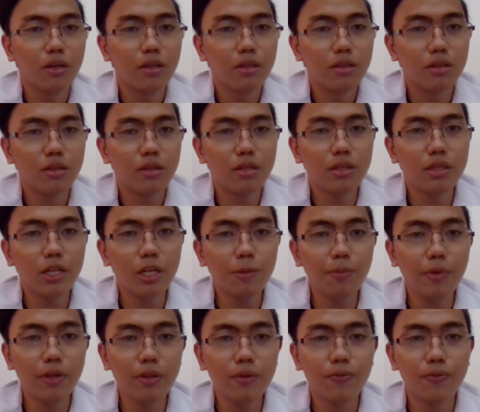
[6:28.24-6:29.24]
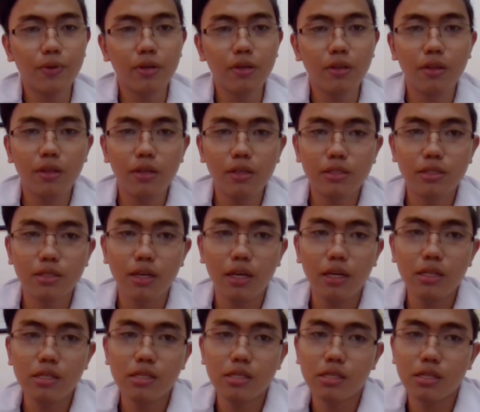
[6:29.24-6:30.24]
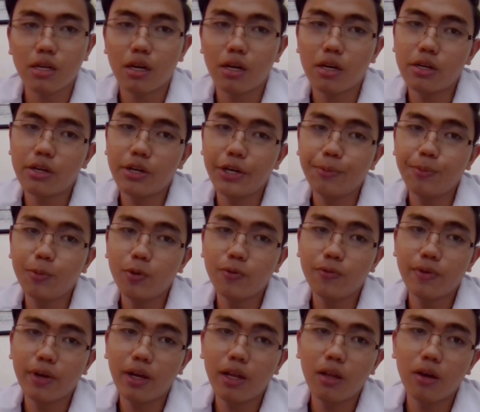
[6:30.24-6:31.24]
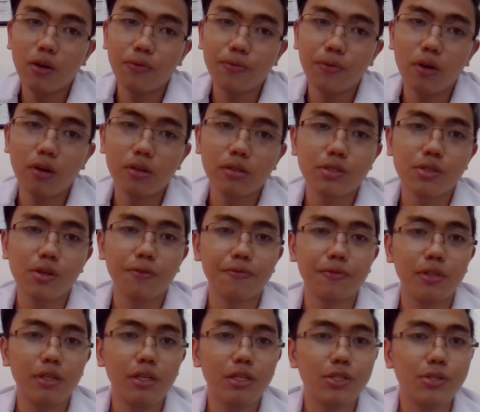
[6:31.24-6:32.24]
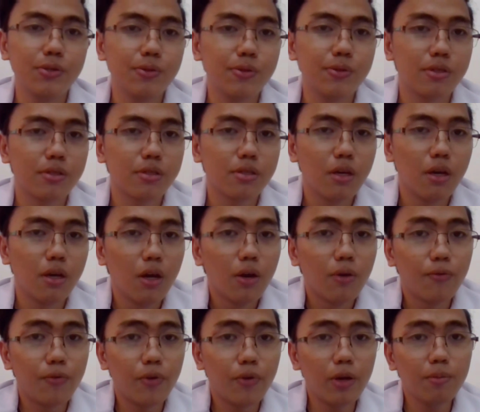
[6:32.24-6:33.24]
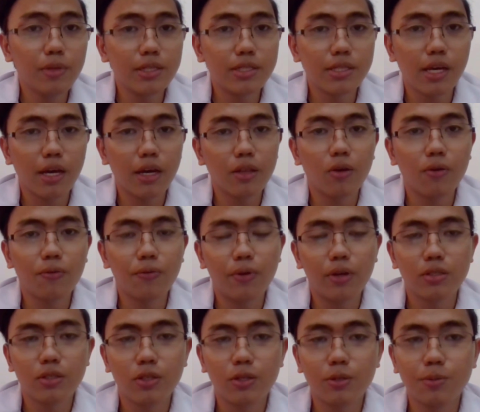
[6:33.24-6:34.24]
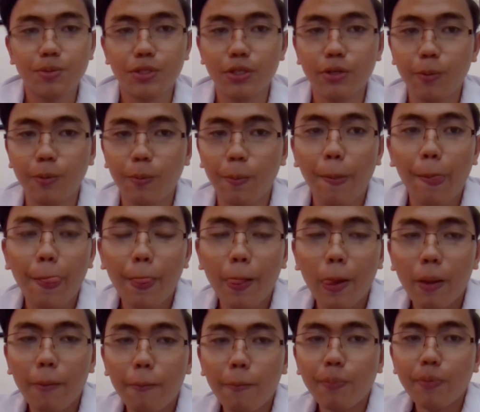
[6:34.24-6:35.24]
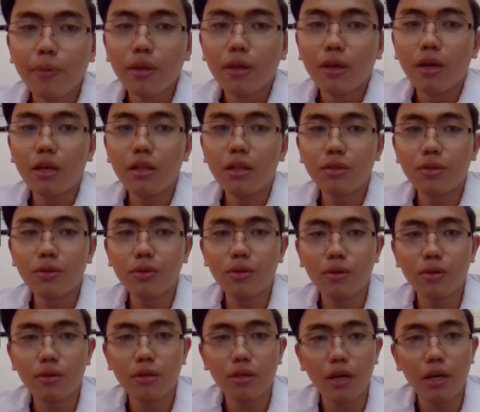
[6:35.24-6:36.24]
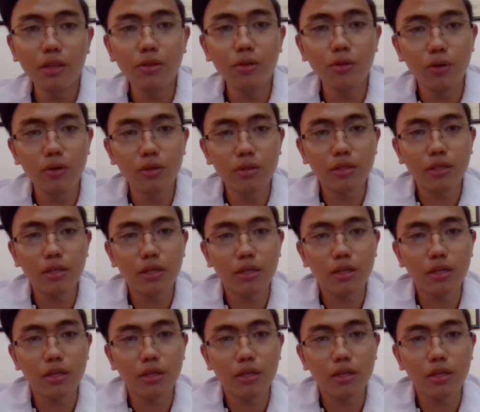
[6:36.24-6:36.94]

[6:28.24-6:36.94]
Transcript: The treatment for this case are removal of all soft tissues from the site of resorption, endodontic